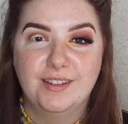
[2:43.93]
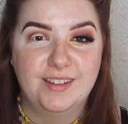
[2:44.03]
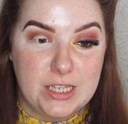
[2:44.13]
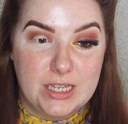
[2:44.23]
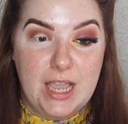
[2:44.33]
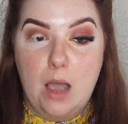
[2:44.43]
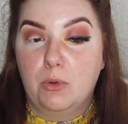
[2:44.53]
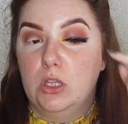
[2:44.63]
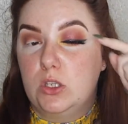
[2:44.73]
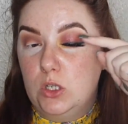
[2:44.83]
So now I'm
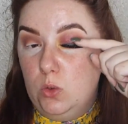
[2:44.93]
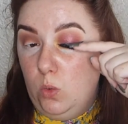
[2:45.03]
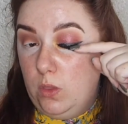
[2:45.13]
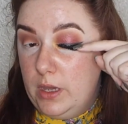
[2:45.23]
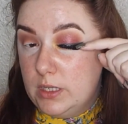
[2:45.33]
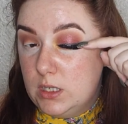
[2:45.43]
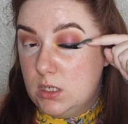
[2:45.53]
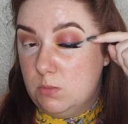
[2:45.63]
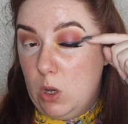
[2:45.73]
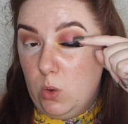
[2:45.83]
going to do this
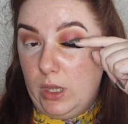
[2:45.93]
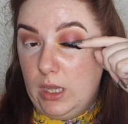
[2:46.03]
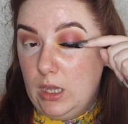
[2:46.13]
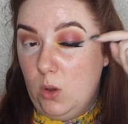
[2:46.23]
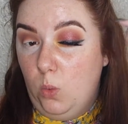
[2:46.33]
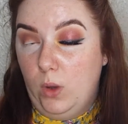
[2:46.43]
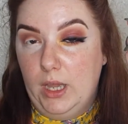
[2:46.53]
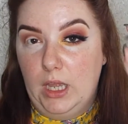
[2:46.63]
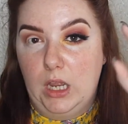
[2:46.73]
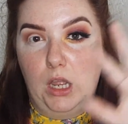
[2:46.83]
smoky
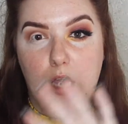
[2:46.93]
wing